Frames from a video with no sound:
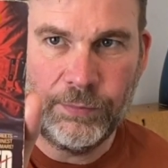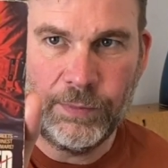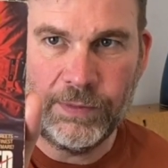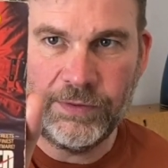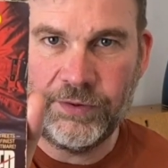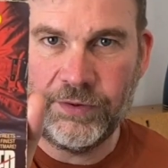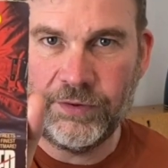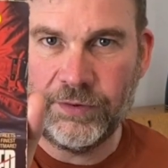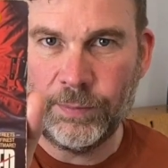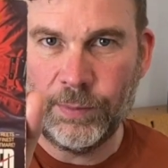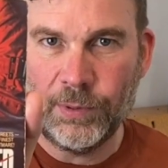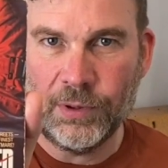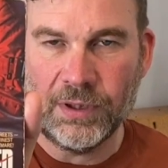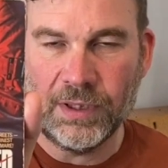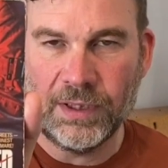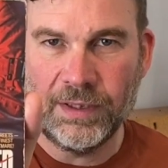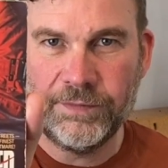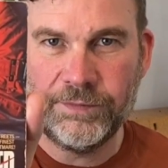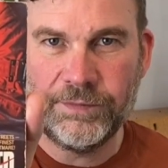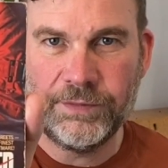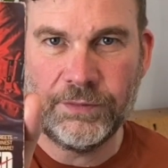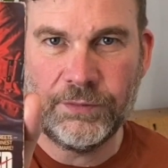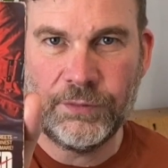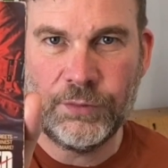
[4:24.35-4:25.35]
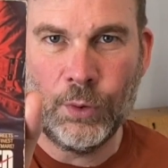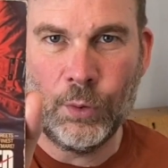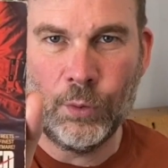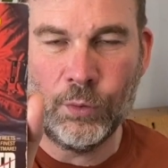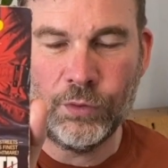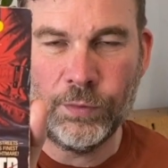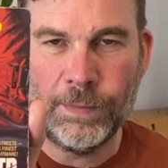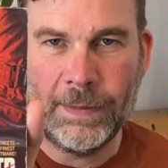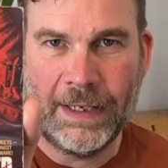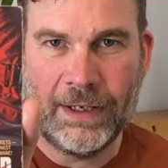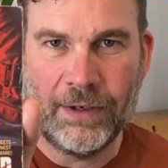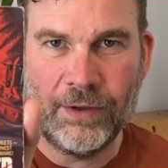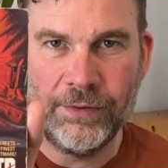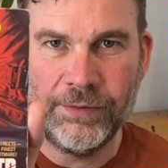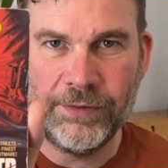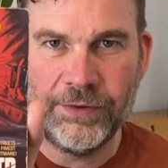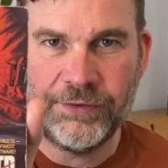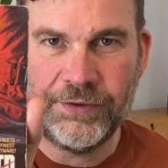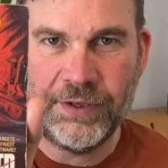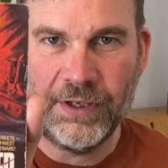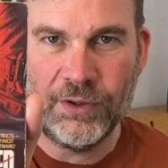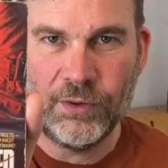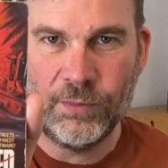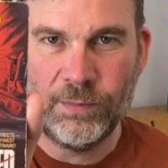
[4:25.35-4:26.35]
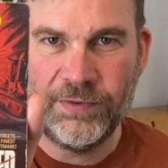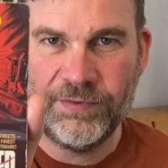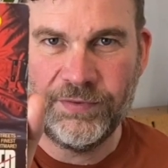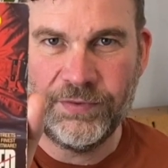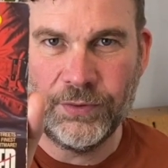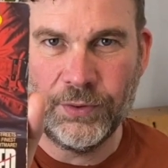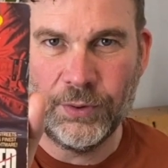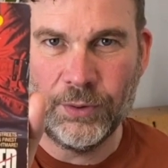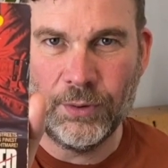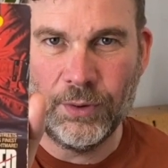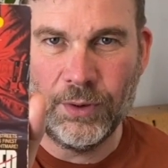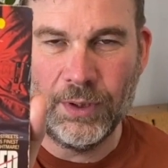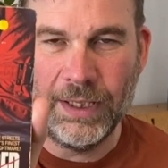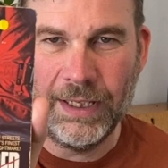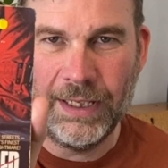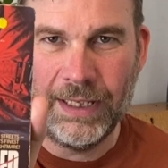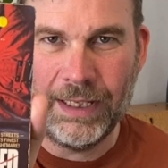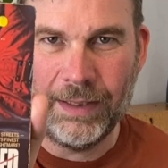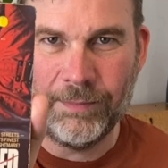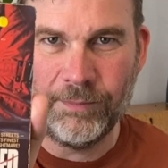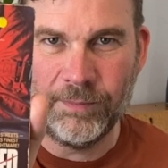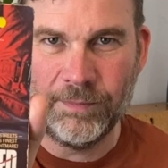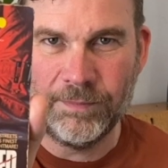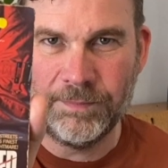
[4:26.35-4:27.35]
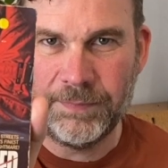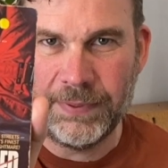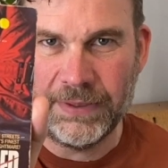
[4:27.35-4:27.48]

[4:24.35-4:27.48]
which is a book I've talked about on the channel before um,